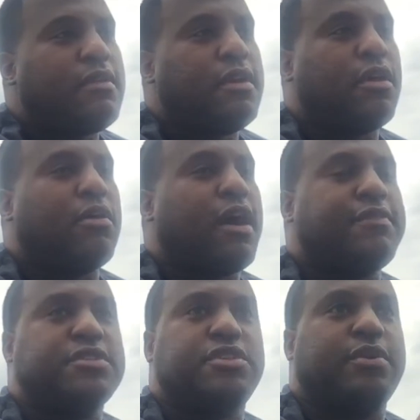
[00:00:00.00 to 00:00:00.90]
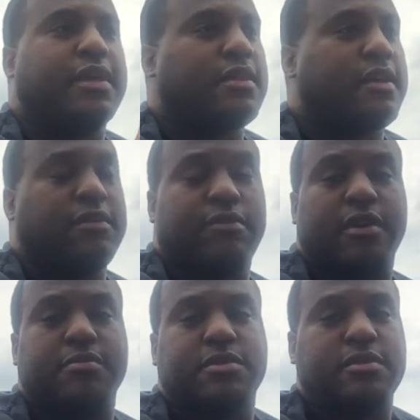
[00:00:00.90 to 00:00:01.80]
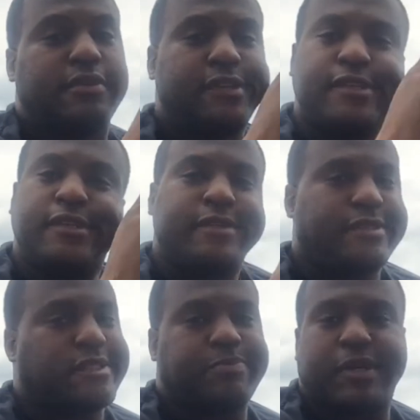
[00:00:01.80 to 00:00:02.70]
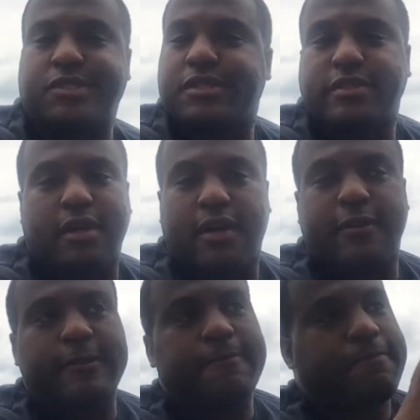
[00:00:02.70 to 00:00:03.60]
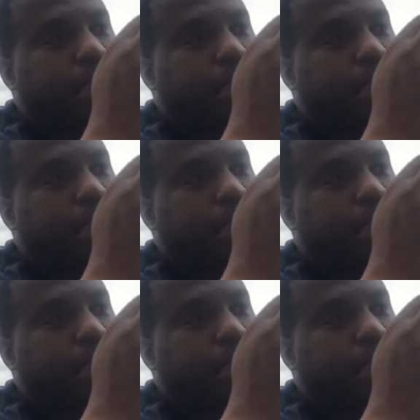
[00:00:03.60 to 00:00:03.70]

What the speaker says: you know, obviously you got to get the rims, suspension done,